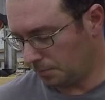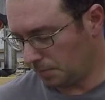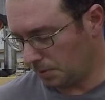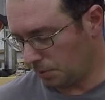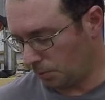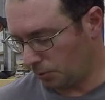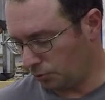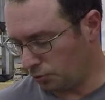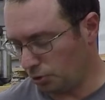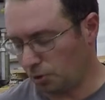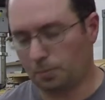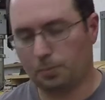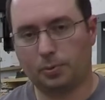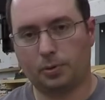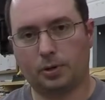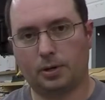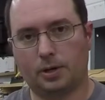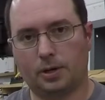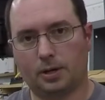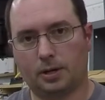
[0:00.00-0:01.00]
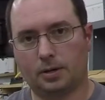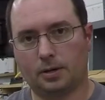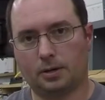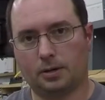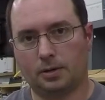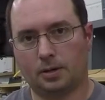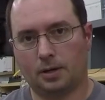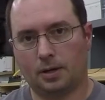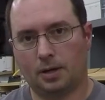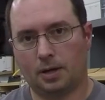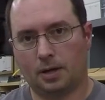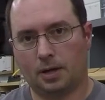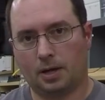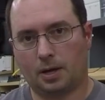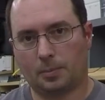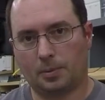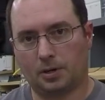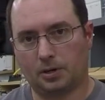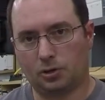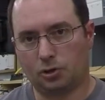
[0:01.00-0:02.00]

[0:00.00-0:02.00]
It wants you to put in how many